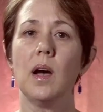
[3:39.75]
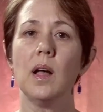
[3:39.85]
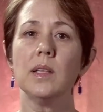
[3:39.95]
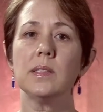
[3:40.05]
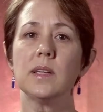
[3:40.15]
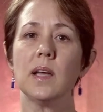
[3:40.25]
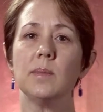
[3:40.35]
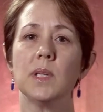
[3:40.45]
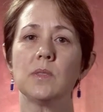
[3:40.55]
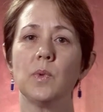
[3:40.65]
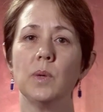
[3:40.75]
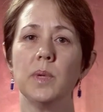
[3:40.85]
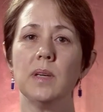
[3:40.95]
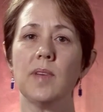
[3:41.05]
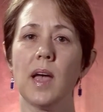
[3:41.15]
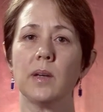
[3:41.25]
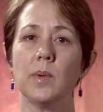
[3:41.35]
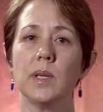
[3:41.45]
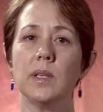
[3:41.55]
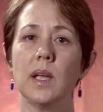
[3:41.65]
All assignments will be
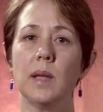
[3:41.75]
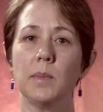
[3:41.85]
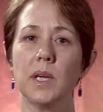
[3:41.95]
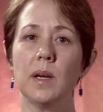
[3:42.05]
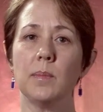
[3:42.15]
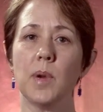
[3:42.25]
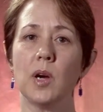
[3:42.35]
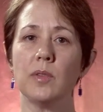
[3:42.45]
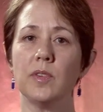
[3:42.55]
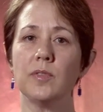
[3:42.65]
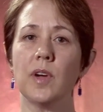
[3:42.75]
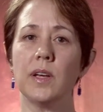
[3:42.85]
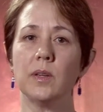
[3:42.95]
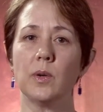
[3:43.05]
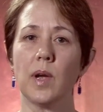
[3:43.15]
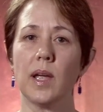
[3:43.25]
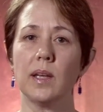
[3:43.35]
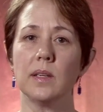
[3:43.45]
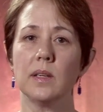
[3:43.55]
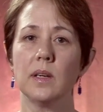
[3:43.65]
evaluated and become part of your final
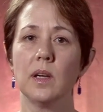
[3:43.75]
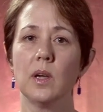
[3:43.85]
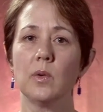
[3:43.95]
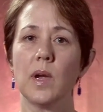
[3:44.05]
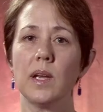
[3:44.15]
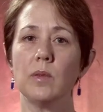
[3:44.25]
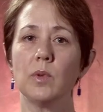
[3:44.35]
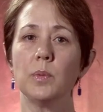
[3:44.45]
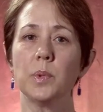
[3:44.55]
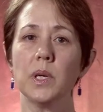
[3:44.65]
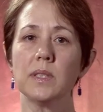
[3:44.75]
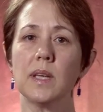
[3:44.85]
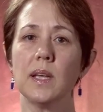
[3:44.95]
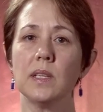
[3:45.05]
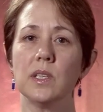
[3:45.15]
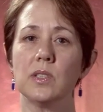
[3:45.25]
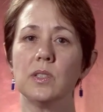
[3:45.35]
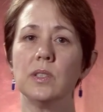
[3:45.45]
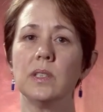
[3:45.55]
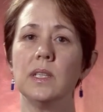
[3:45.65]
grade. Grading rubrics and
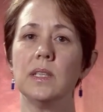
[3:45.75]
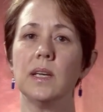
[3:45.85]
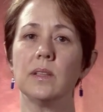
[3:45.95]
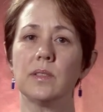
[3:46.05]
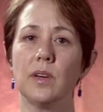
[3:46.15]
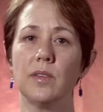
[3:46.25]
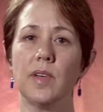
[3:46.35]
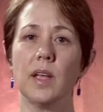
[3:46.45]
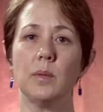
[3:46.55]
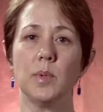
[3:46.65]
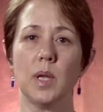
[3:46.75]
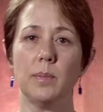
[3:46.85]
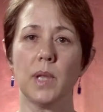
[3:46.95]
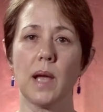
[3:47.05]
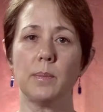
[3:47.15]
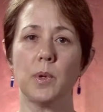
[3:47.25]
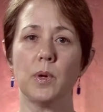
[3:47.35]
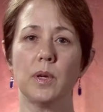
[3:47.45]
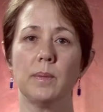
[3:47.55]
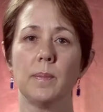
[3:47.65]
additional details are available on
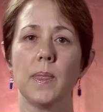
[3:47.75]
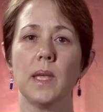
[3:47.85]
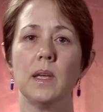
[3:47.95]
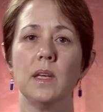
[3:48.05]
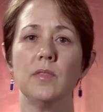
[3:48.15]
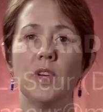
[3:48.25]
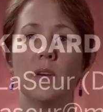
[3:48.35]
Blackboard. If you